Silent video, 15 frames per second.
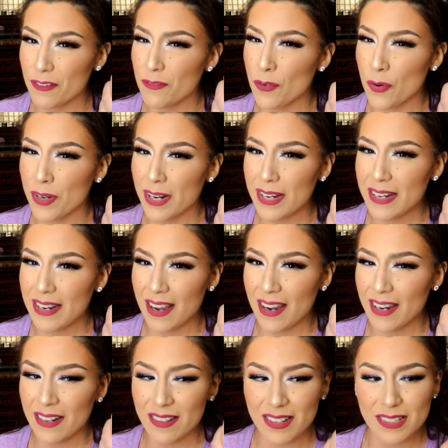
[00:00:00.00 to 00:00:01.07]

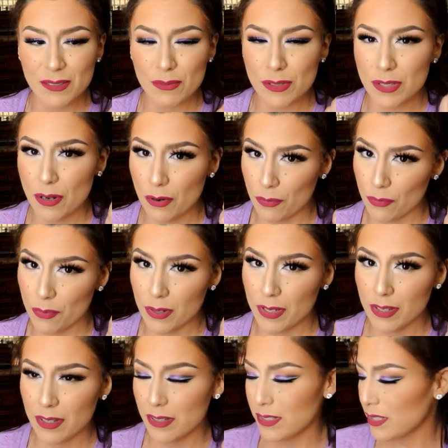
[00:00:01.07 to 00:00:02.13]
$4.99, this was a really good